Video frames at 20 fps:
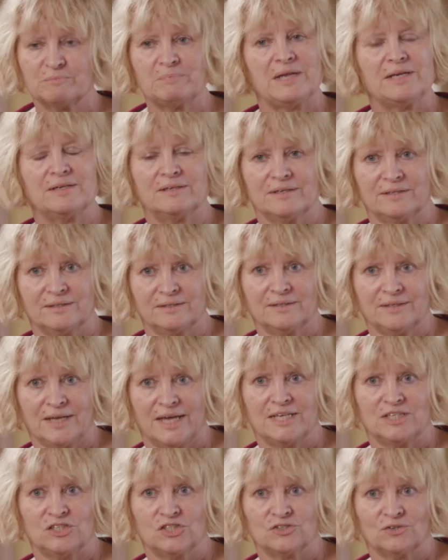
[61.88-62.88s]
spent
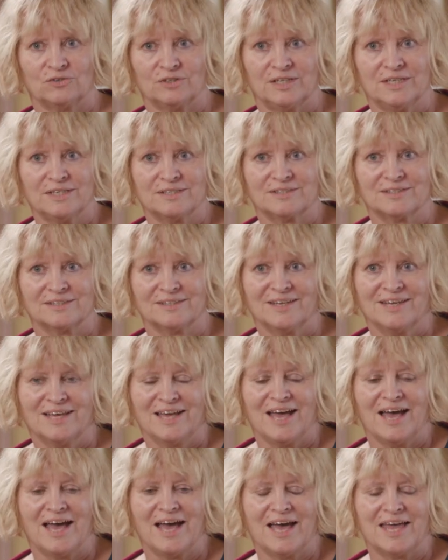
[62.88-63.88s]
ages on it.
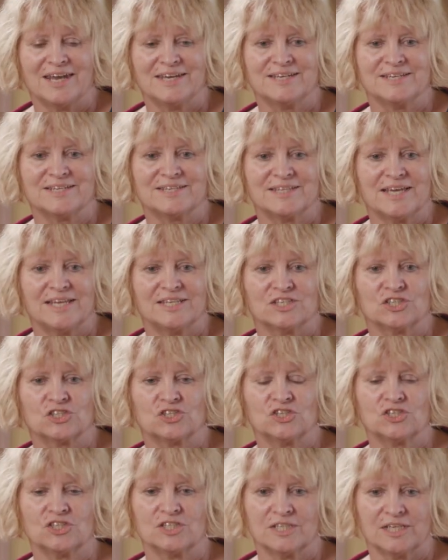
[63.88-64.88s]
And then
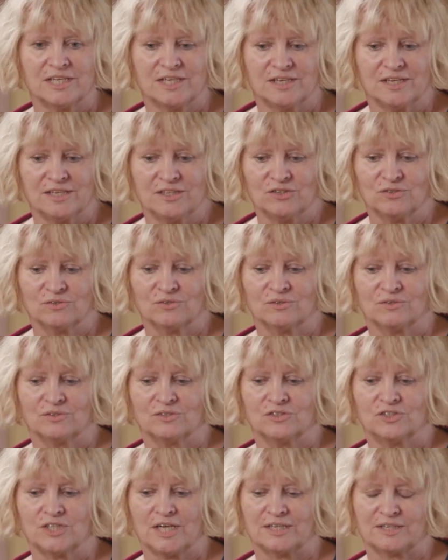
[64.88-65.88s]
suddenly a
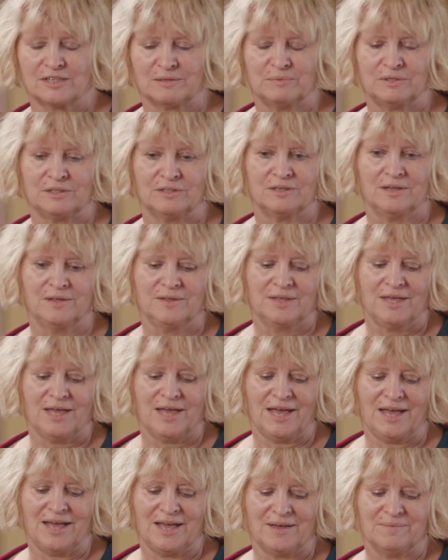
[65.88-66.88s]
young gentleman
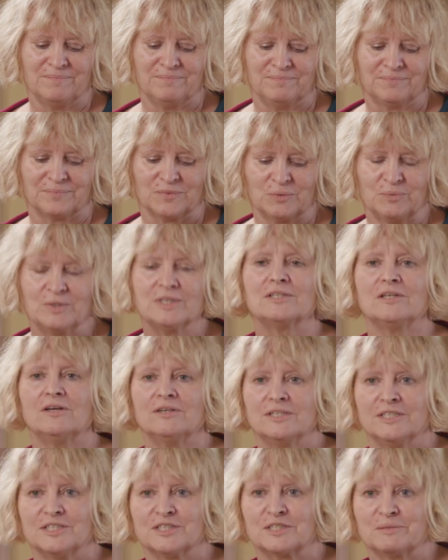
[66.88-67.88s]
with
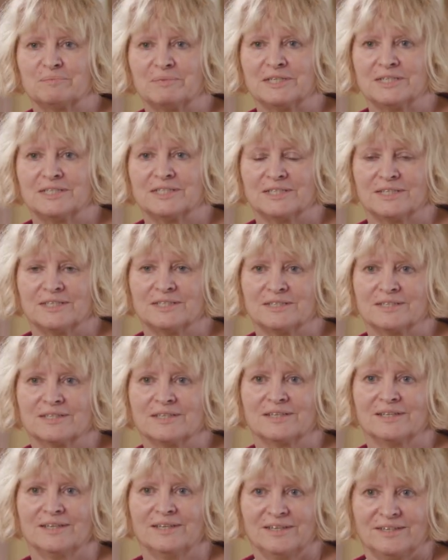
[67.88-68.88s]
learning disabilities
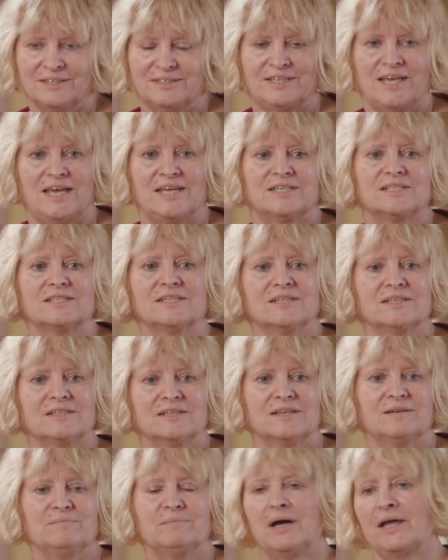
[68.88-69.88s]
said,
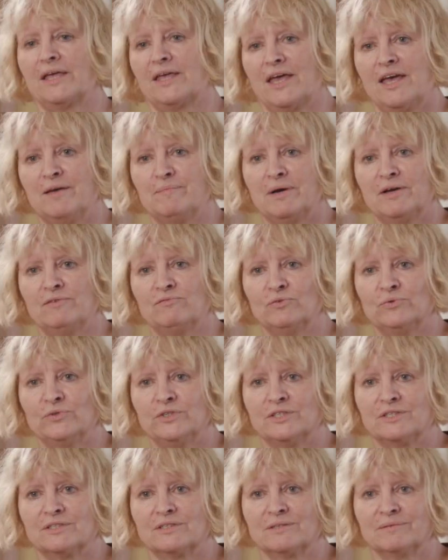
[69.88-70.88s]
"My care, my
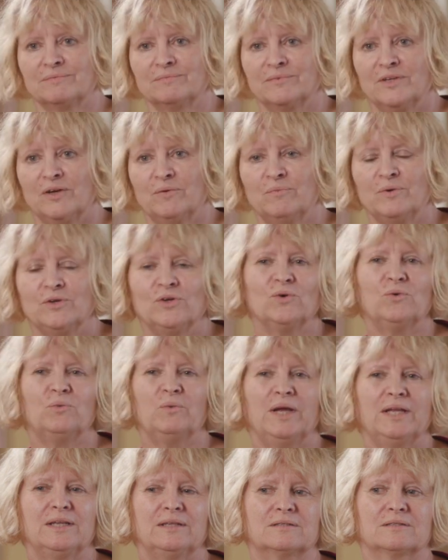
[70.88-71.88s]
voice." And we all
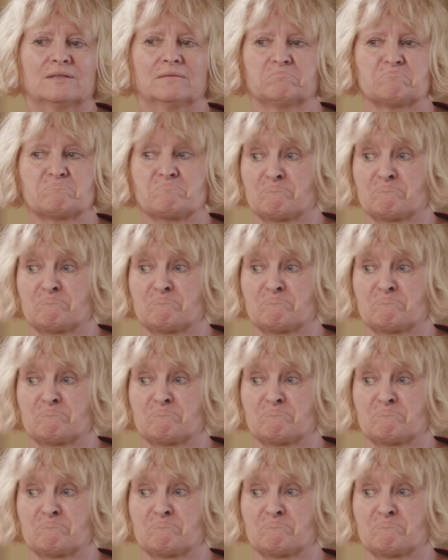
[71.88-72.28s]
went,